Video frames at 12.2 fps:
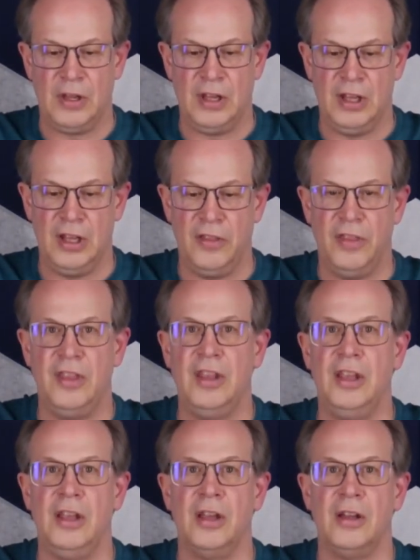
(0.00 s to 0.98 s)
in
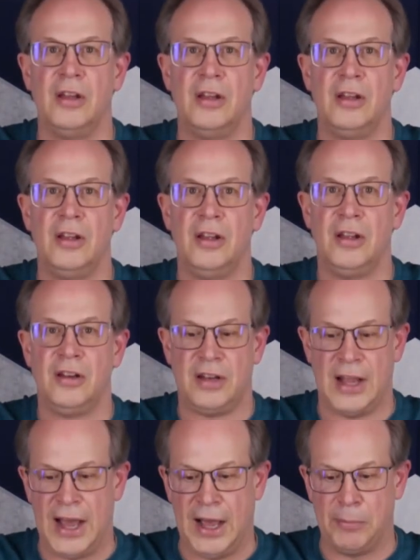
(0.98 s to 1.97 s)
the
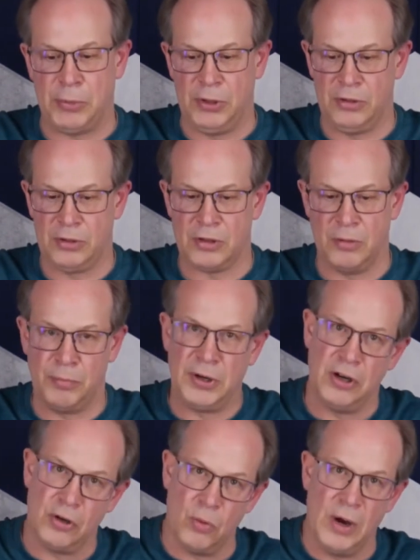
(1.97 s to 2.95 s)
top
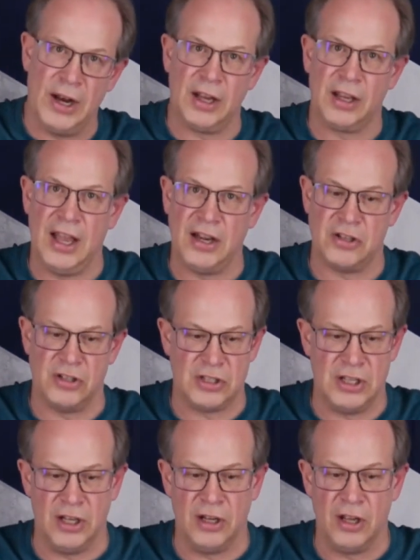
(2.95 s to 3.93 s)
compared to when it catches
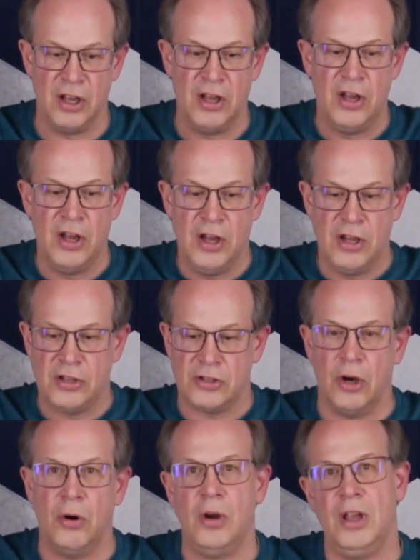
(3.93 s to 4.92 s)
in.
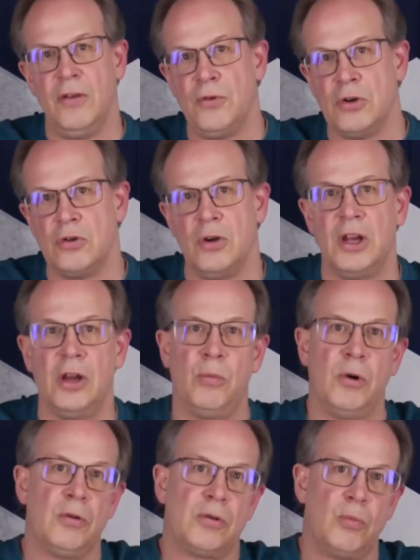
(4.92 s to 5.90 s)
So if you're doing a
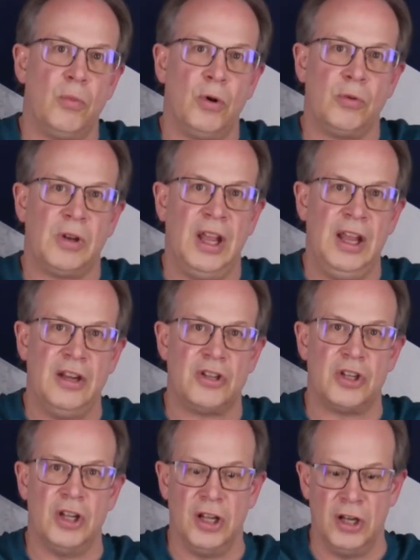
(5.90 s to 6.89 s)

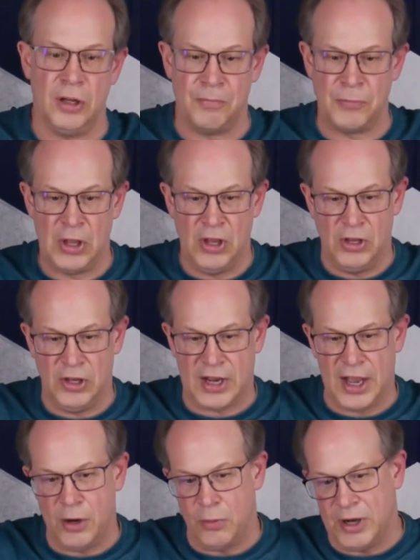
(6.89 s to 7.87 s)
rotation, you
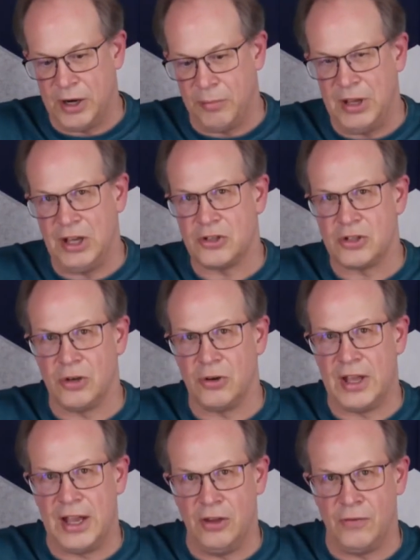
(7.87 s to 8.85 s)
kind of want to make sure
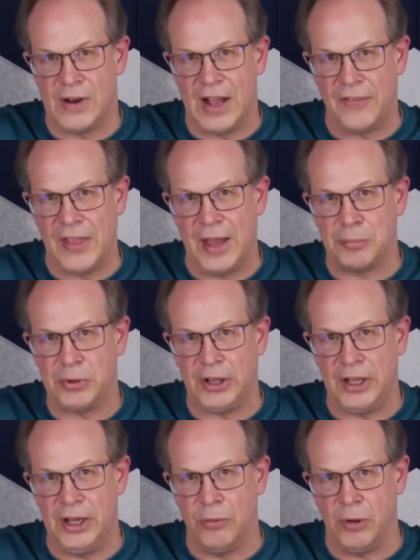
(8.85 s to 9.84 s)
that you've got that
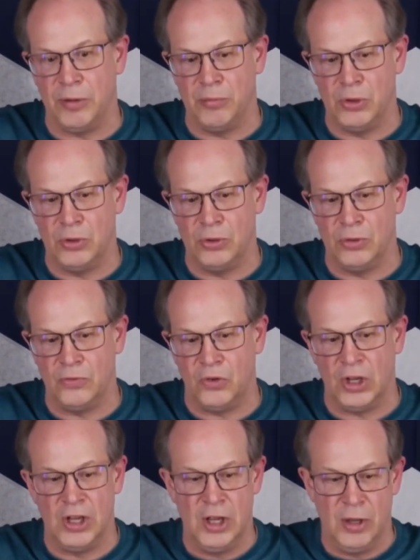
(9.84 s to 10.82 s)
play
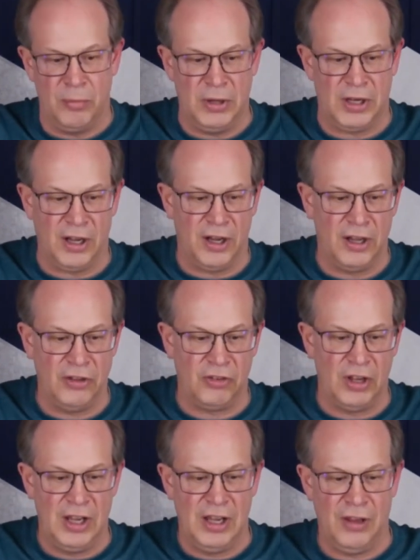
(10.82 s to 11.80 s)
removed,
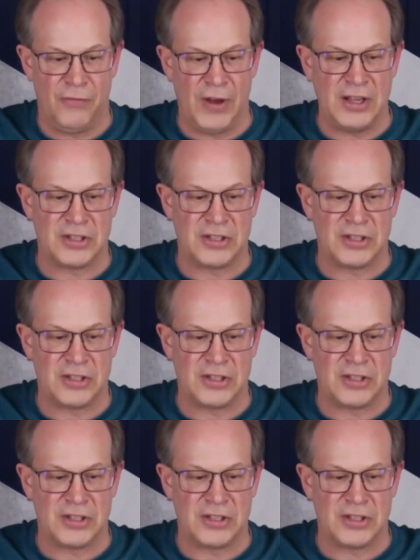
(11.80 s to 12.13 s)
because if I